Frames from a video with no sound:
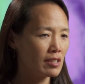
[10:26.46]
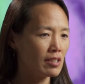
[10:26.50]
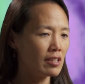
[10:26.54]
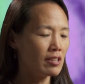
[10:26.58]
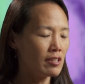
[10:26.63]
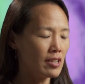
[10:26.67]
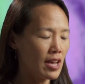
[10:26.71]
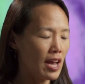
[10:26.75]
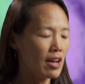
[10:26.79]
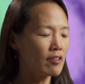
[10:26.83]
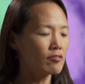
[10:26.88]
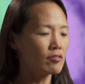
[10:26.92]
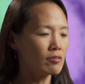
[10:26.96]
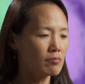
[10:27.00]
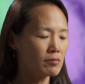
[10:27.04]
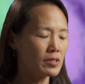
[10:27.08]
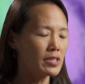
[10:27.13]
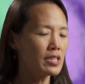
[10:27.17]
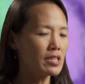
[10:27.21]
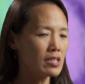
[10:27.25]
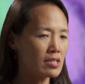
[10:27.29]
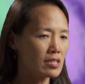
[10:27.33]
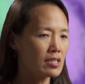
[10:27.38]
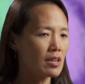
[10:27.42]

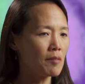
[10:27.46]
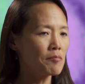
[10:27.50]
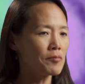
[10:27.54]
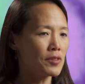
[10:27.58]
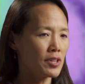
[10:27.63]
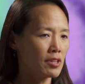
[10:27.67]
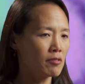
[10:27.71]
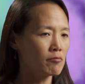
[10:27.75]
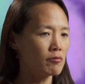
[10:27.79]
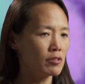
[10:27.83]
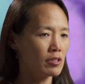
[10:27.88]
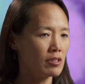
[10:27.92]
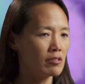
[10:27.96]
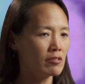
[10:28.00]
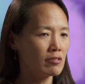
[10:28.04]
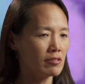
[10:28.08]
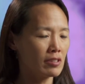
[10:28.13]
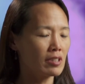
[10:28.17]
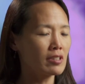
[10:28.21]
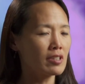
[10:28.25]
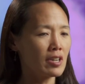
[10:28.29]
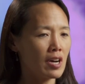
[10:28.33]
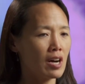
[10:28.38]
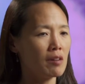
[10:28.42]
Inevitably, something will
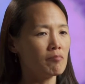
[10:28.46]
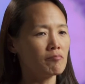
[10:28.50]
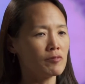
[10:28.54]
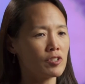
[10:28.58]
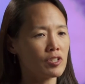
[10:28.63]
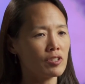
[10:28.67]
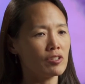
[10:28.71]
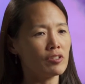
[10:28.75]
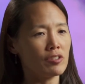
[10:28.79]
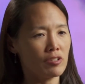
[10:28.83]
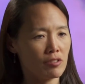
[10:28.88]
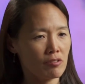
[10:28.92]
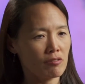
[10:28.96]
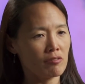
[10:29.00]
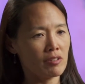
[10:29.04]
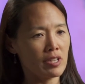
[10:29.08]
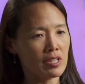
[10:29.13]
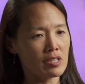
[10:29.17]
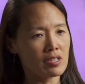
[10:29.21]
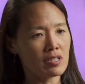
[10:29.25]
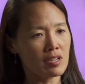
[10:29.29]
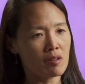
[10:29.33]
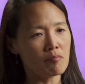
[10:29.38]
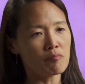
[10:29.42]
come to you
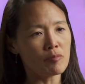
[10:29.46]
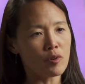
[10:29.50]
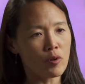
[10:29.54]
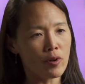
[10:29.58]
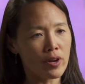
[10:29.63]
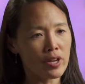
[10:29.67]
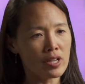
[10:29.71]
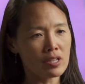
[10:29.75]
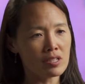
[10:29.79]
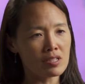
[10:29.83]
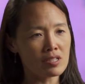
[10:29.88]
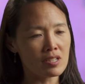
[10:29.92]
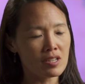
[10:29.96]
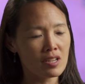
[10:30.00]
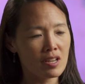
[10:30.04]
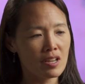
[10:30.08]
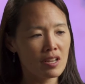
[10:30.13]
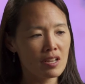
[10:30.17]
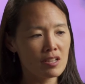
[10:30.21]
at some point.